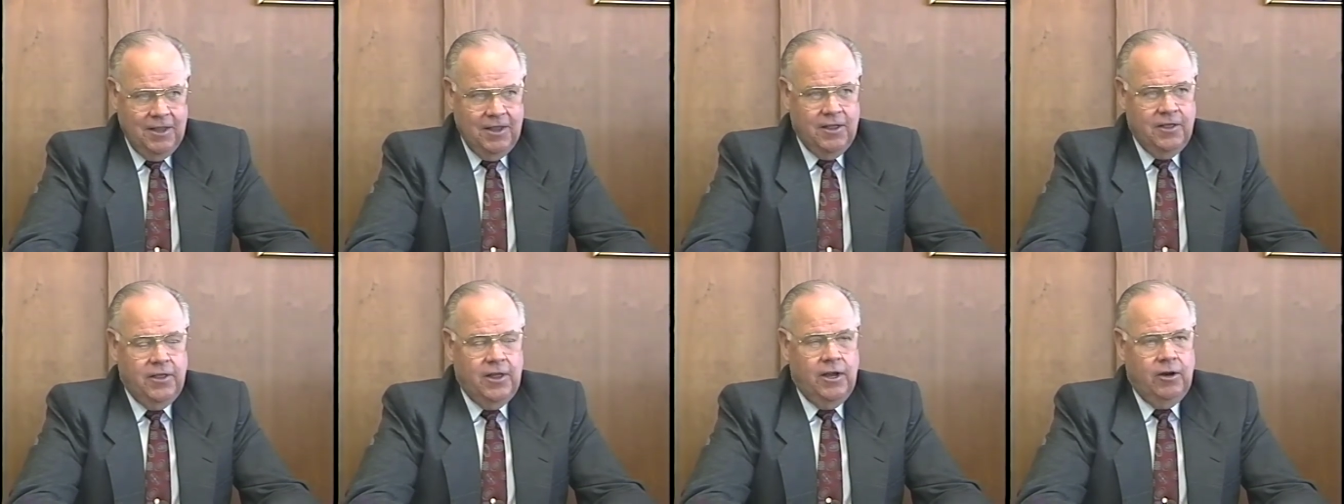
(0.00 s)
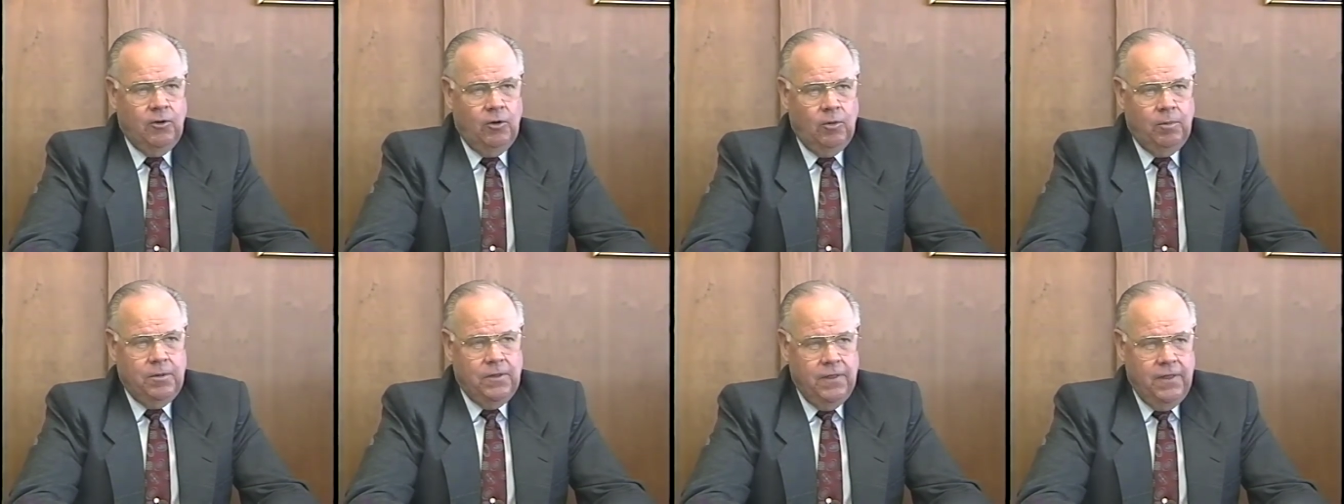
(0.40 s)
that
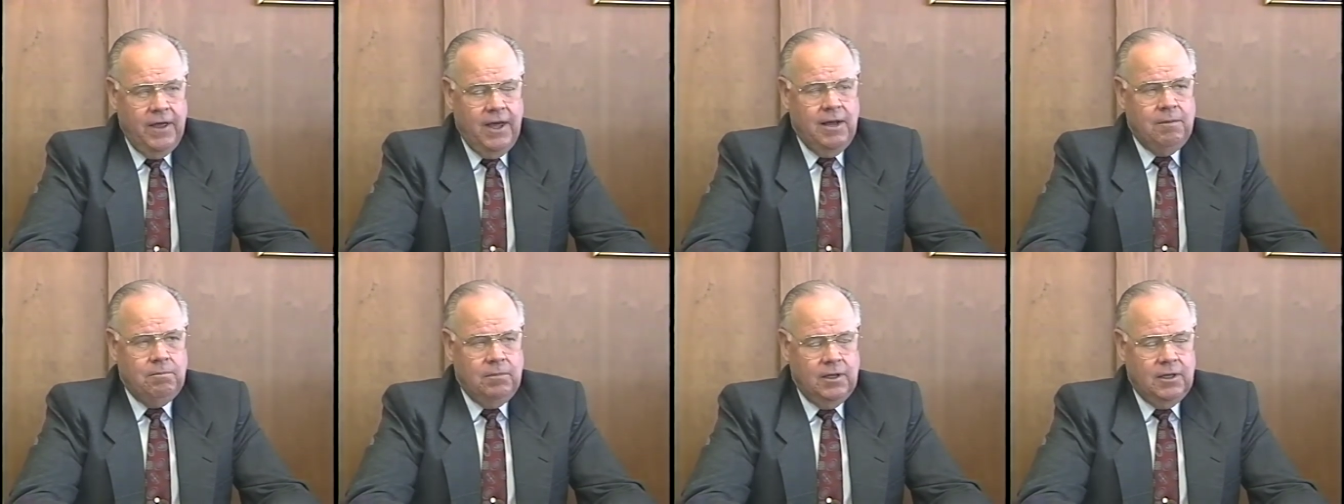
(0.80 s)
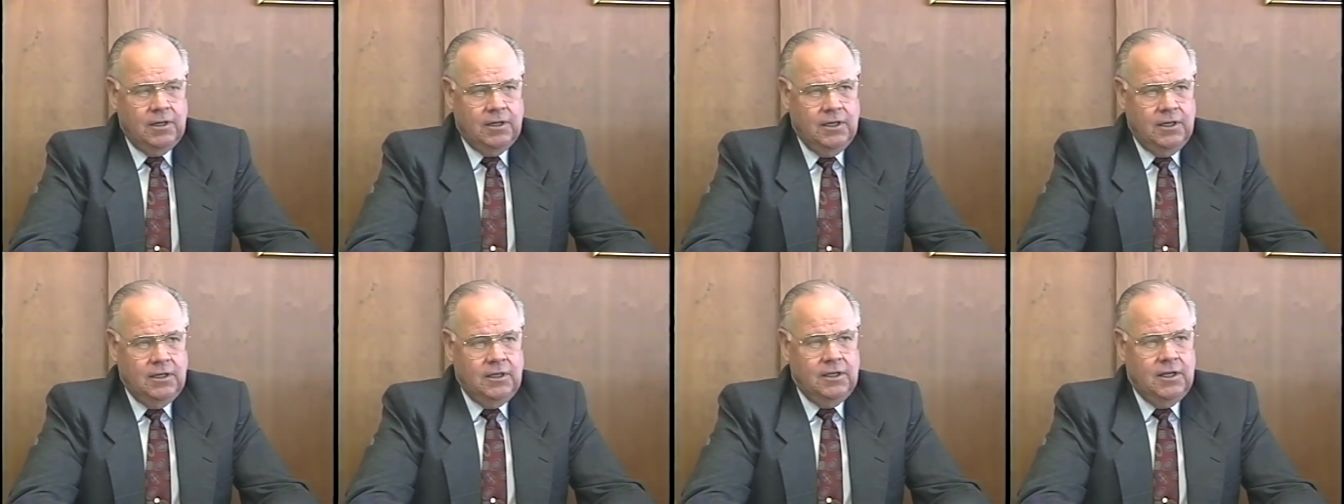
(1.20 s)
opened that
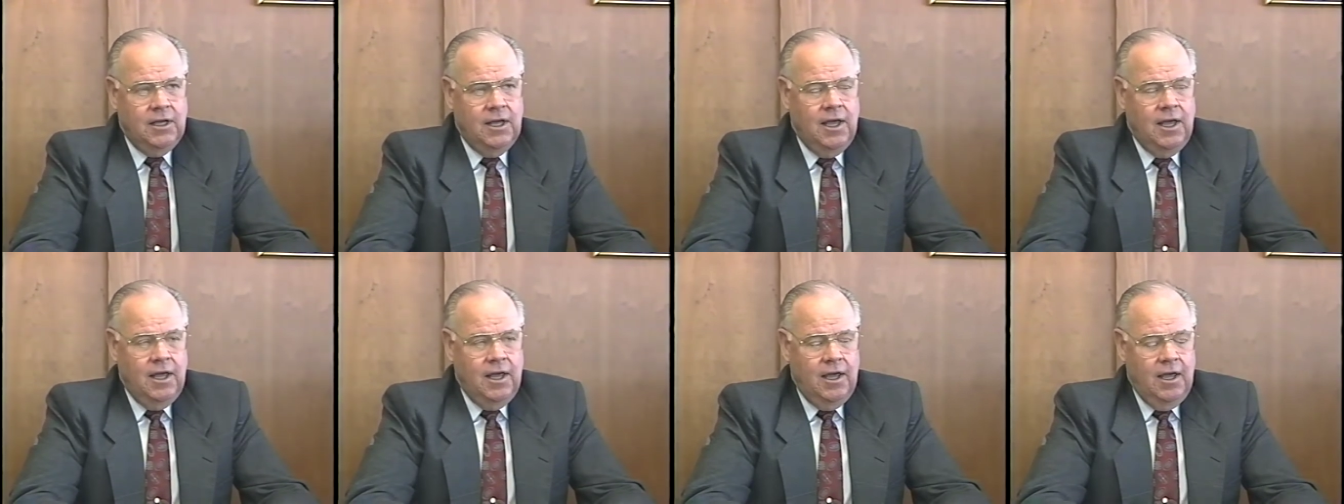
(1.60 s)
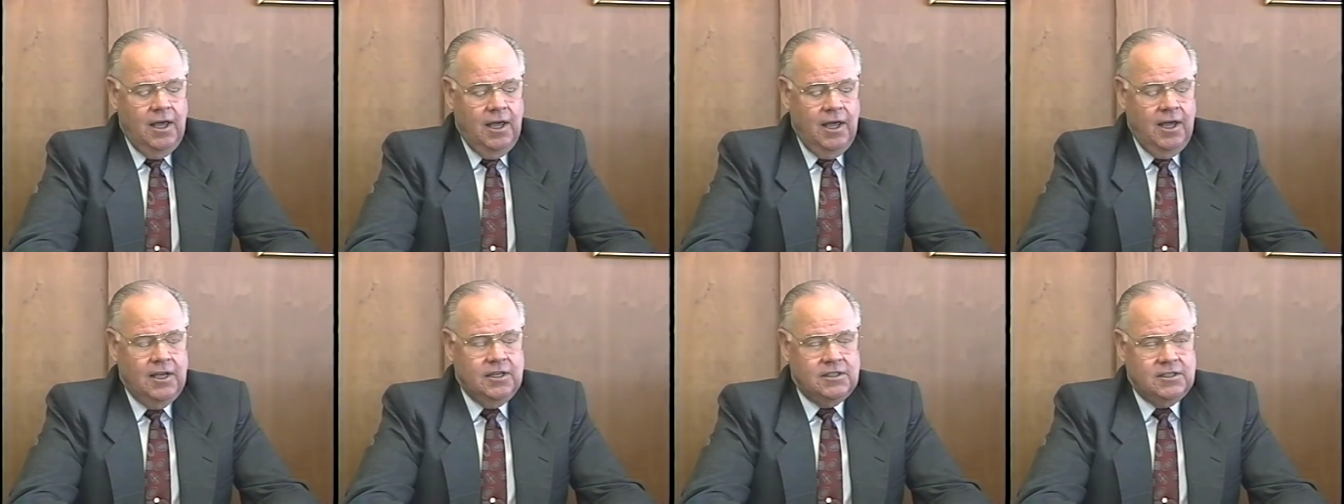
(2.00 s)
building
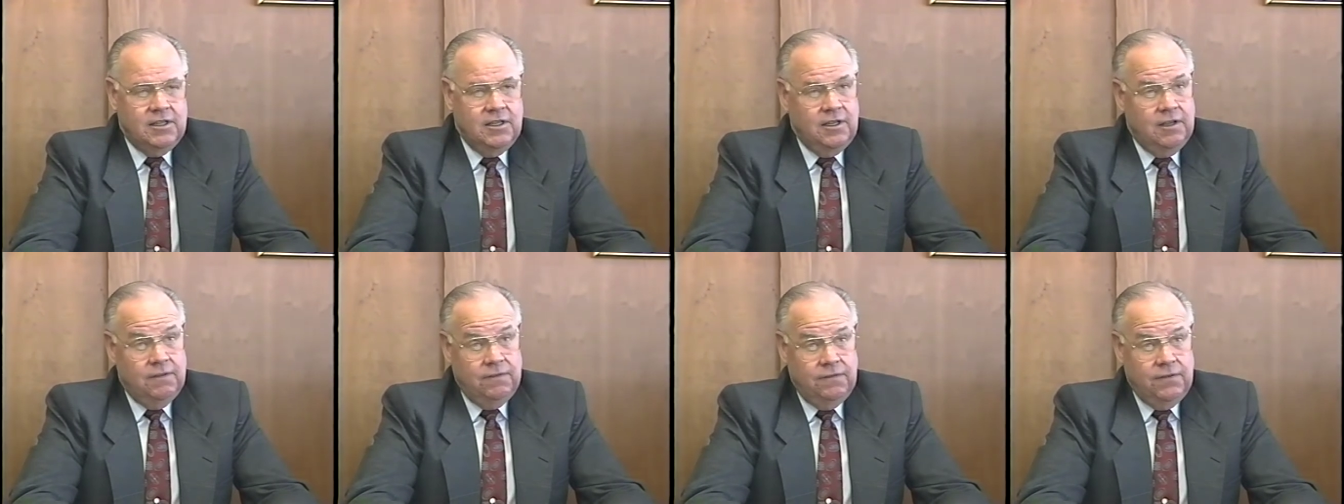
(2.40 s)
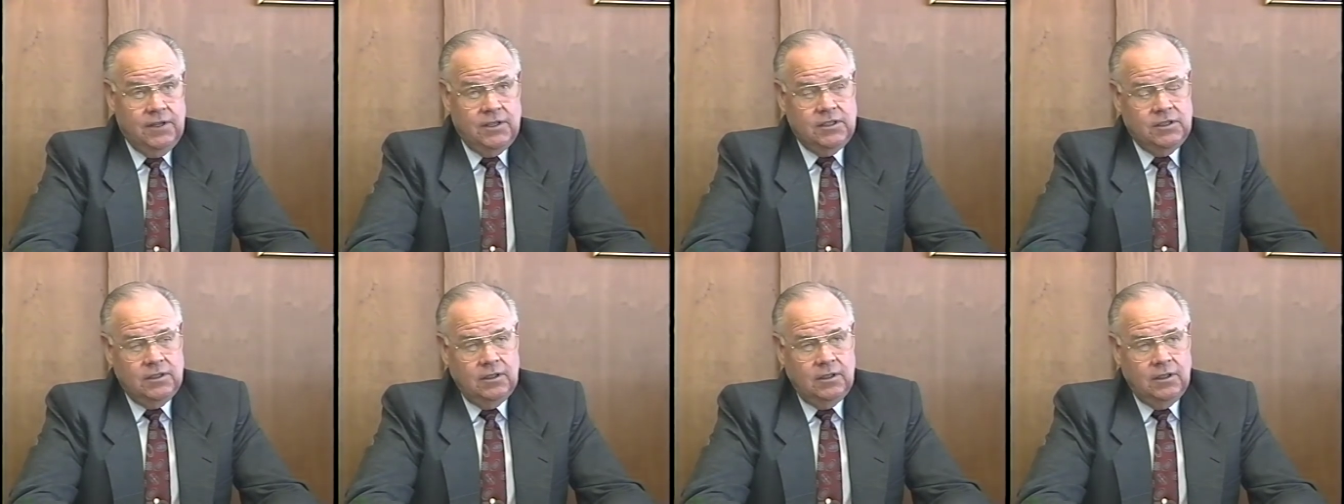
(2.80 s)
as the
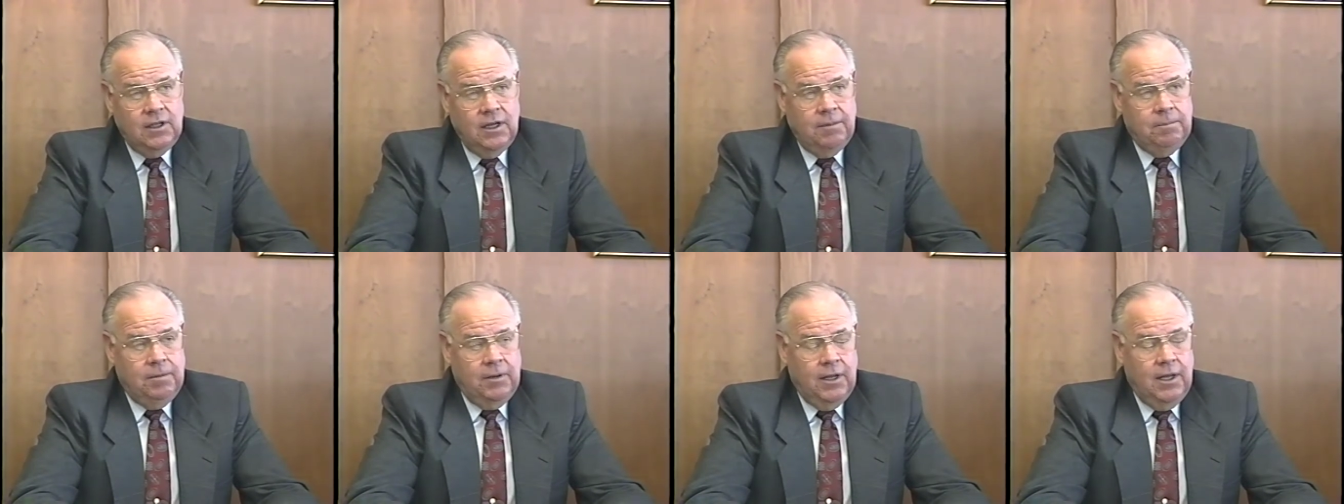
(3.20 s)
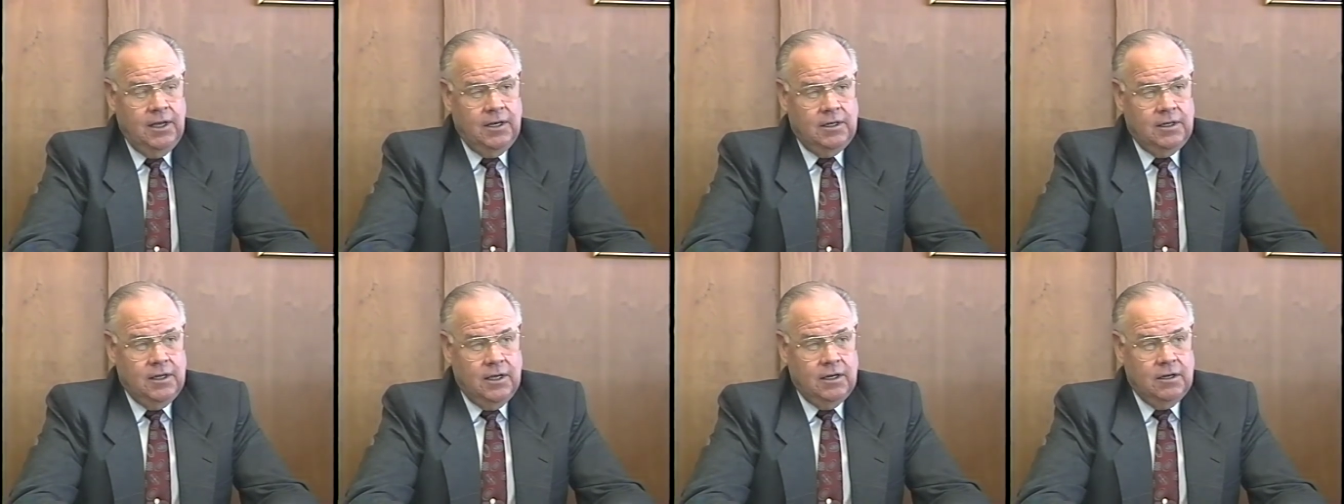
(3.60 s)
official
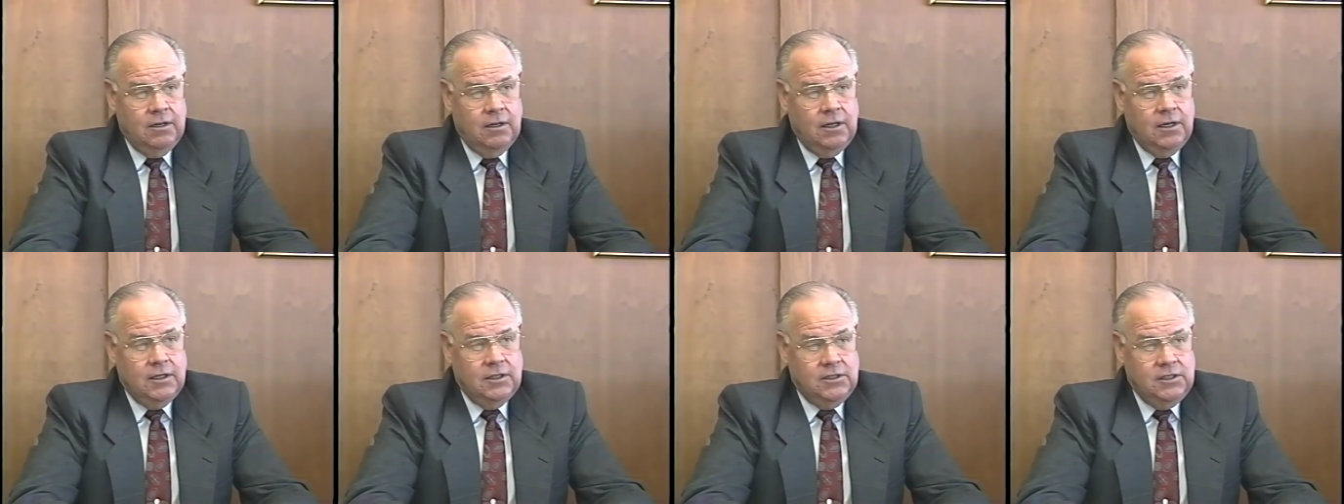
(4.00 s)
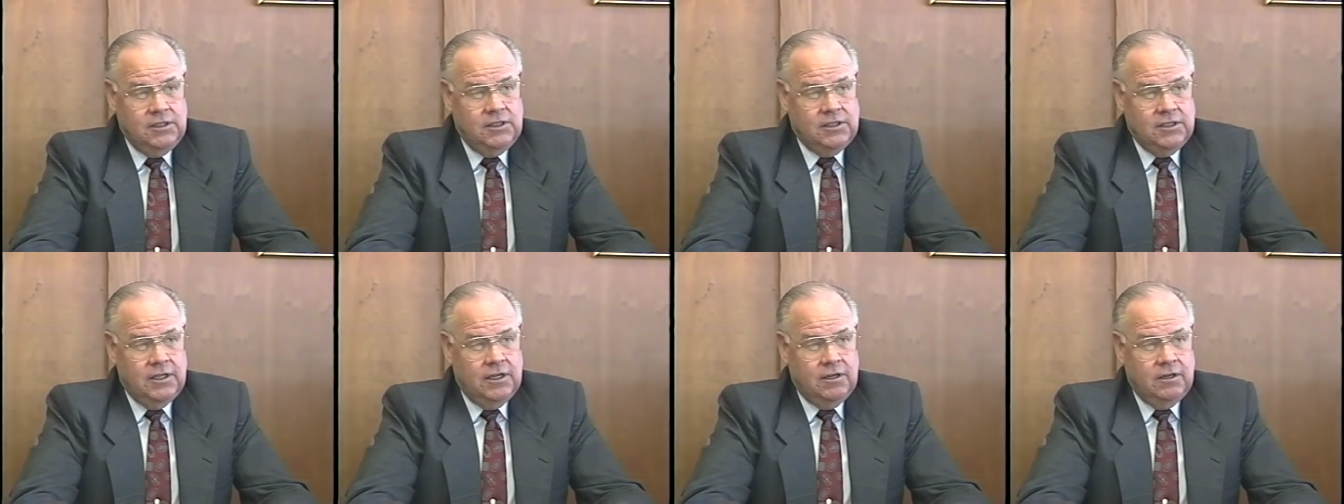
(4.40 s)
Applied Technology
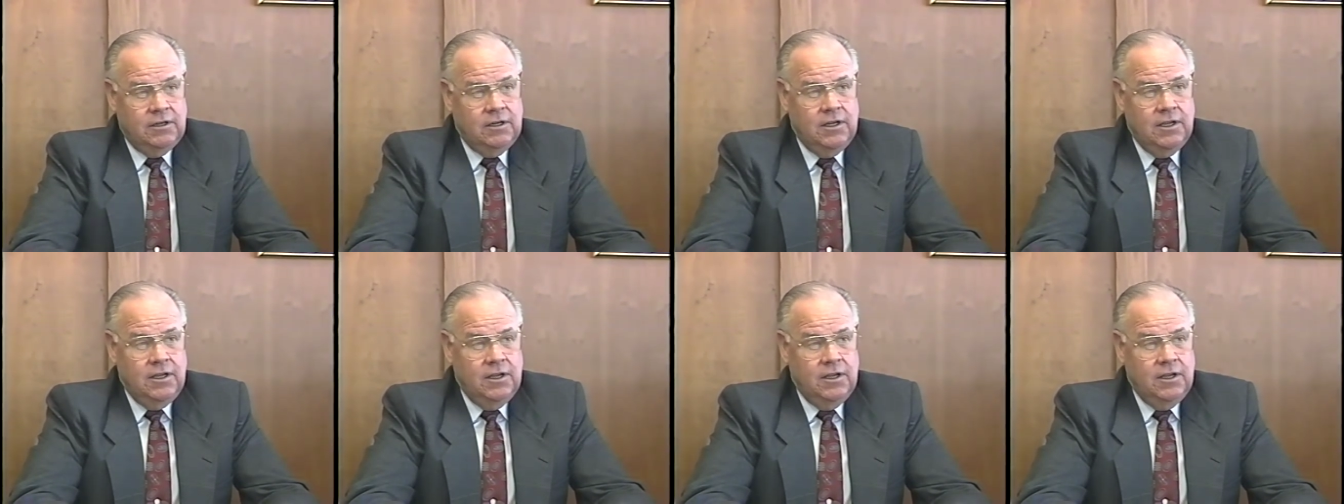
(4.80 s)
Center